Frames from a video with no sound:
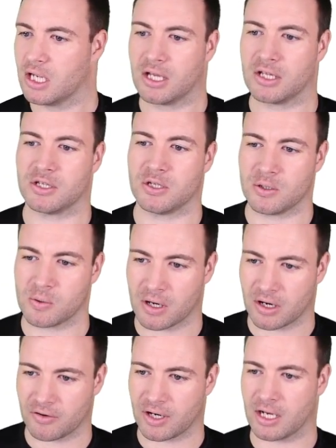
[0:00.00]
the
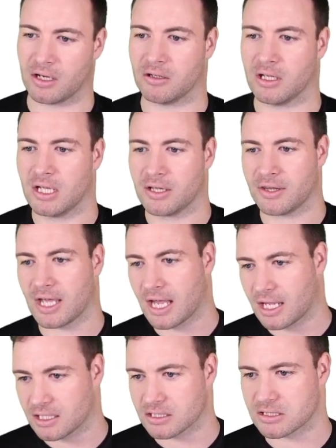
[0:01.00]
URL, the
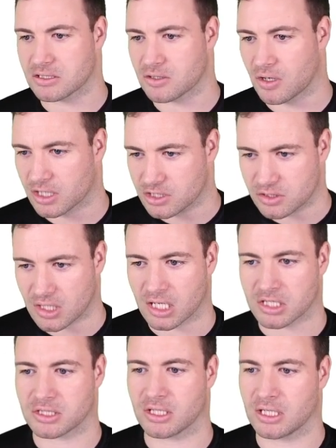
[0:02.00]
headers, the site
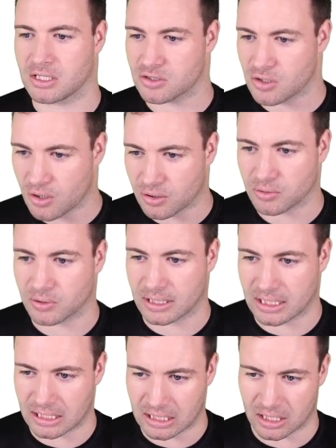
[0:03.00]
structure, internal
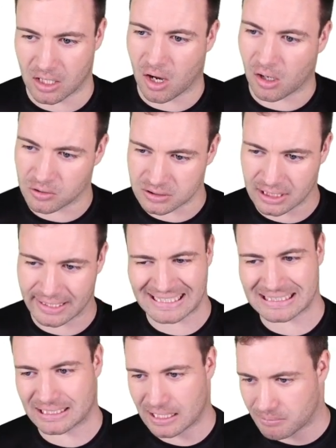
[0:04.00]
linking, alt text,
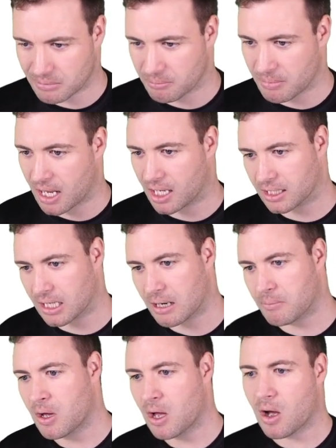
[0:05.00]
schema
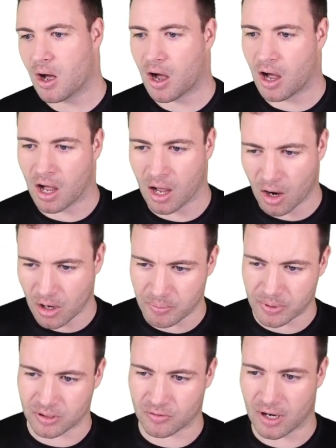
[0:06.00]
markup,
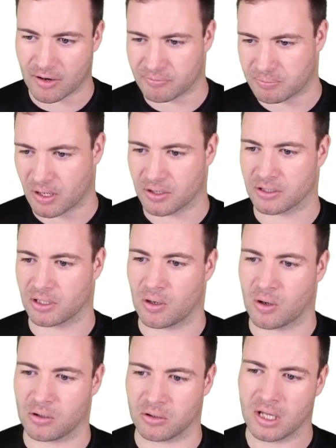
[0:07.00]
open graph
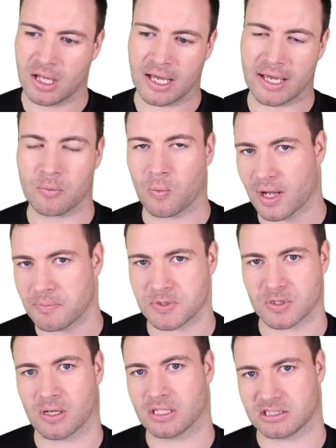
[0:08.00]
protocol, and
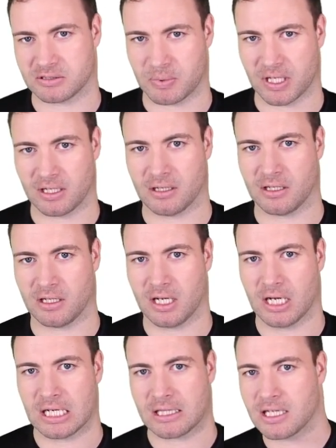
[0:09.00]
website speed.
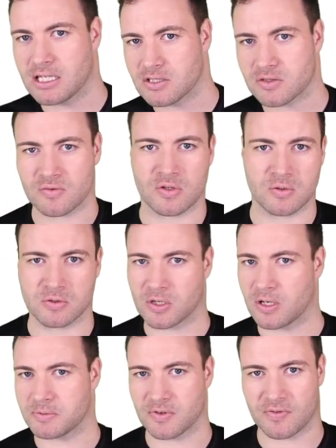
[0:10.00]
These are all
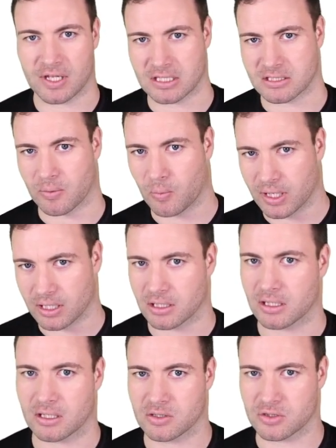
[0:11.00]
types of things that we
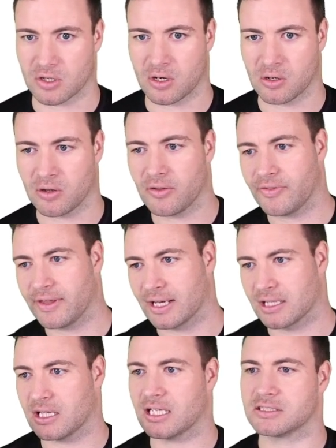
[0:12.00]
can control that are
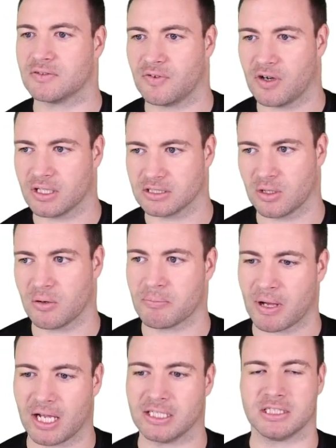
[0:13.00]
classified as
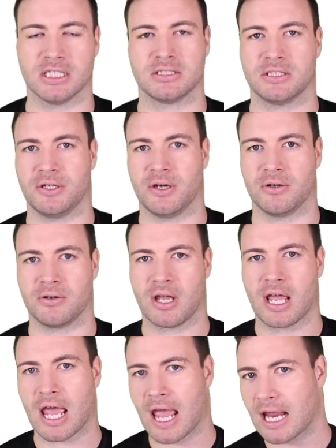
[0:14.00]
on-page SEO.
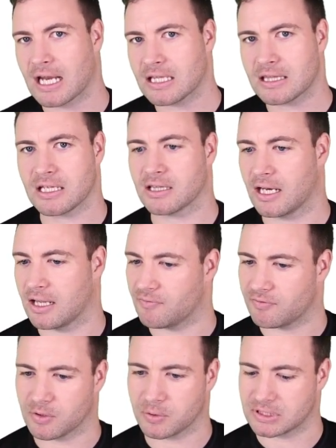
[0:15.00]
Anything that
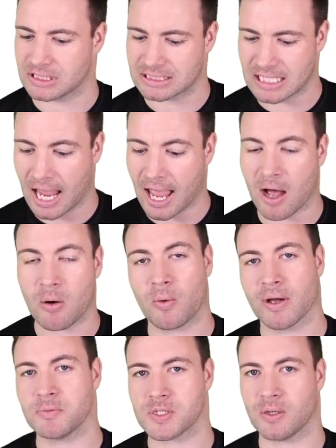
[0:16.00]
influences our
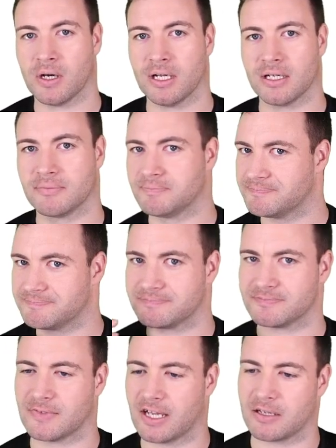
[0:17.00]
website,
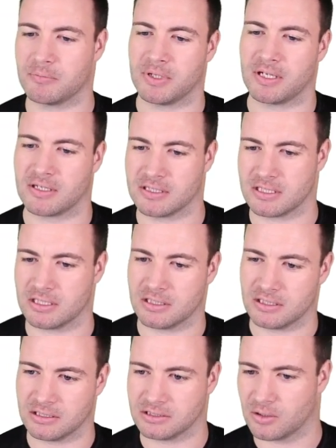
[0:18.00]
that can be considered
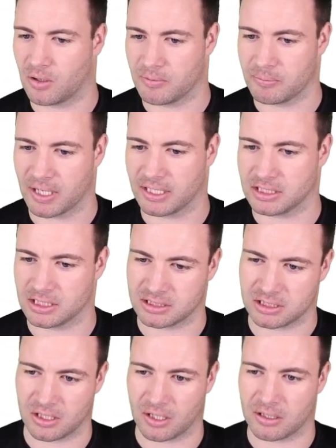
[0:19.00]
as on-page
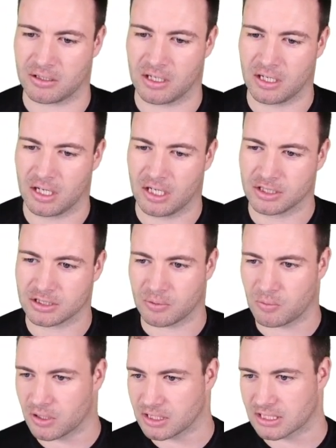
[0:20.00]
SEO. So
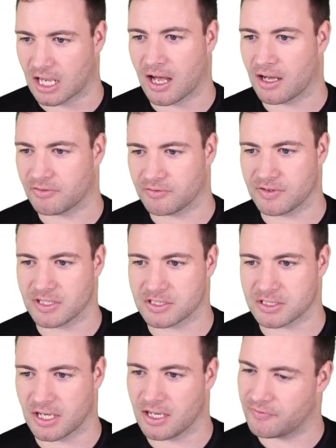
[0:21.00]
what is half of this
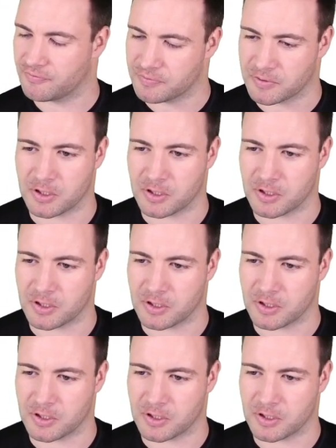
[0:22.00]
stuff? You